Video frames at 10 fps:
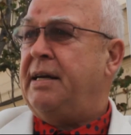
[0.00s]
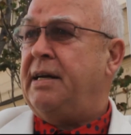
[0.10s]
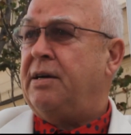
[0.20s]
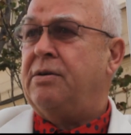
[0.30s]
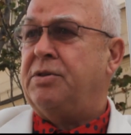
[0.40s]

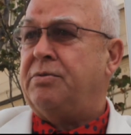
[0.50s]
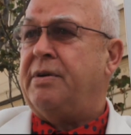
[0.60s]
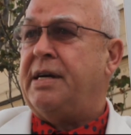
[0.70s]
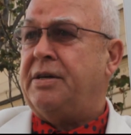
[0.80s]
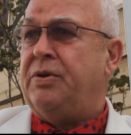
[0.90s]
that goes
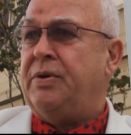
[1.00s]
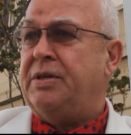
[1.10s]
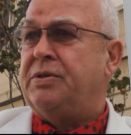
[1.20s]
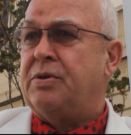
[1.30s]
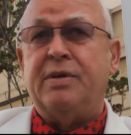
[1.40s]
around you
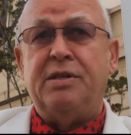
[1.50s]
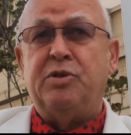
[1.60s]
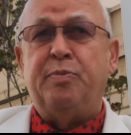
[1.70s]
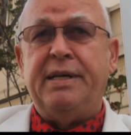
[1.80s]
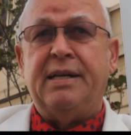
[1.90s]
is going the
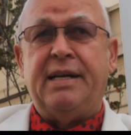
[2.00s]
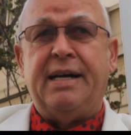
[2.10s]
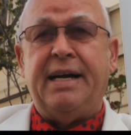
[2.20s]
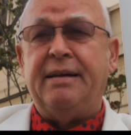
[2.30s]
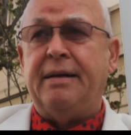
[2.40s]
speed of
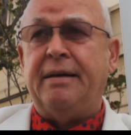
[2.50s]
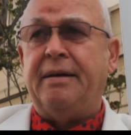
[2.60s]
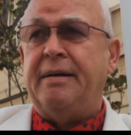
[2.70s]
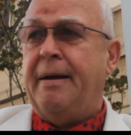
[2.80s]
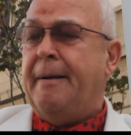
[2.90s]
light.
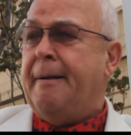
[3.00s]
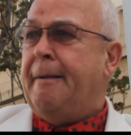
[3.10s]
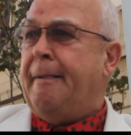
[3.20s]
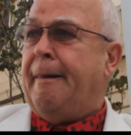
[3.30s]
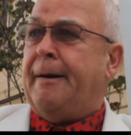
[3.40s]

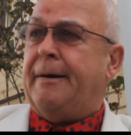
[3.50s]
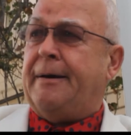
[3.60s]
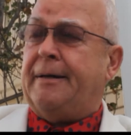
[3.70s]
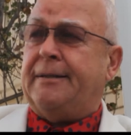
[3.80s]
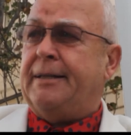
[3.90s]

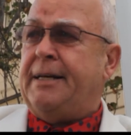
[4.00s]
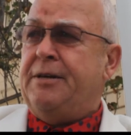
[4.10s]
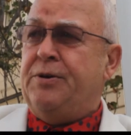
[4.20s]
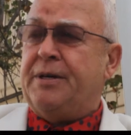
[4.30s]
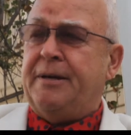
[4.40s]
And then
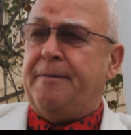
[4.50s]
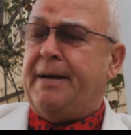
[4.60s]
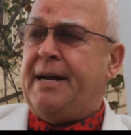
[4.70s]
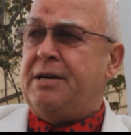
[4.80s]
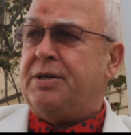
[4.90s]
you can
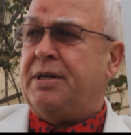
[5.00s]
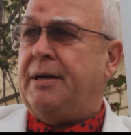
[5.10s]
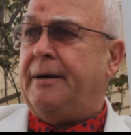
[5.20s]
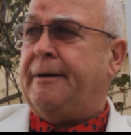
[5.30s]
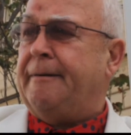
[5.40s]
imagine
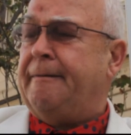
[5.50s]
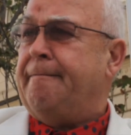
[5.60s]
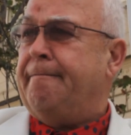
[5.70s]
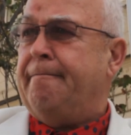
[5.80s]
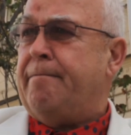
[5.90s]

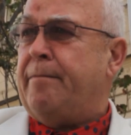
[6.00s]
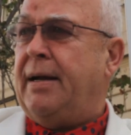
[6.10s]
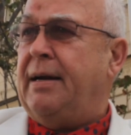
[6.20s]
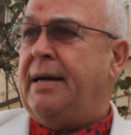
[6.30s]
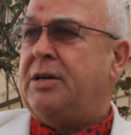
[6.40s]

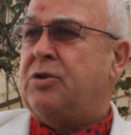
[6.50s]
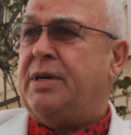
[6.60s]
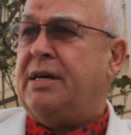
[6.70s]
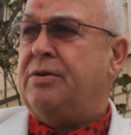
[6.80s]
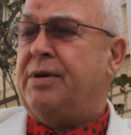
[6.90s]
an
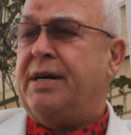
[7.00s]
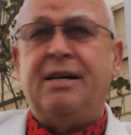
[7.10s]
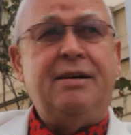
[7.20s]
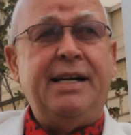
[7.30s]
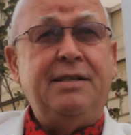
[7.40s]
electron going
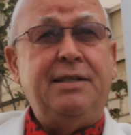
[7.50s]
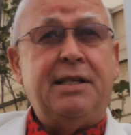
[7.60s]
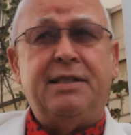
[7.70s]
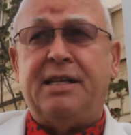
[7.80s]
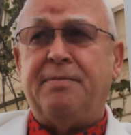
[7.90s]

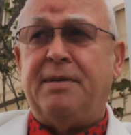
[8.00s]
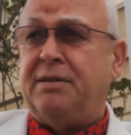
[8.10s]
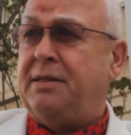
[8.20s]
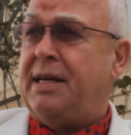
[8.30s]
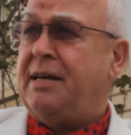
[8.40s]
186,000
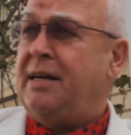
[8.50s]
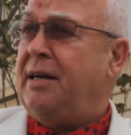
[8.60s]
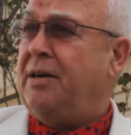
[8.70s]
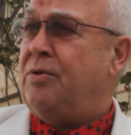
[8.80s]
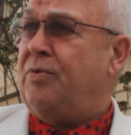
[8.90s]
miles a second
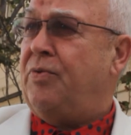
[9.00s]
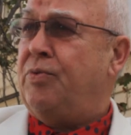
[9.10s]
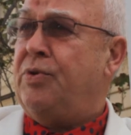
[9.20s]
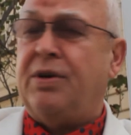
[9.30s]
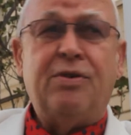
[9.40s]
can go
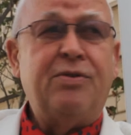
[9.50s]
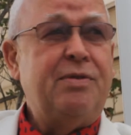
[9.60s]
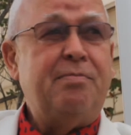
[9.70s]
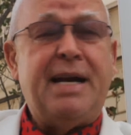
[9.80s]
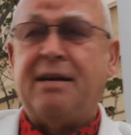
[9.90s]
through the Earth
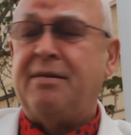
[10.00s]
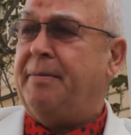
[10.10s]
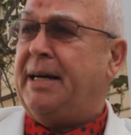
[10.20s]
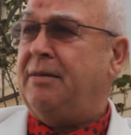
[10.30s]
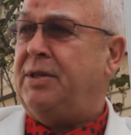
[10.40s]
and back
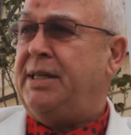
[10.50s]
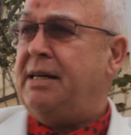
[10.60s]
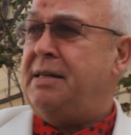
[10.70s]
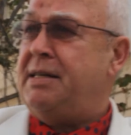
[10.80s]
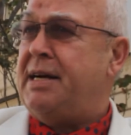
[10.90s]
about
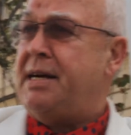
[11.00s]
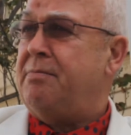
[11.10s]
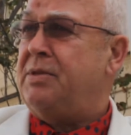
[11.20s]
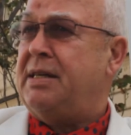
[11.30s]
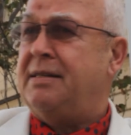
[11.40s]
10
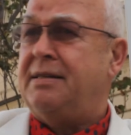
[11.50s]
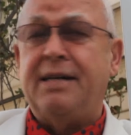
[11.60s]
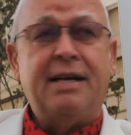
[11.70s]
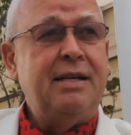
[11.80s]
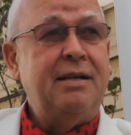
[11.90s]
times in a
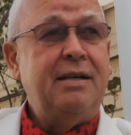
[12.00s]
second.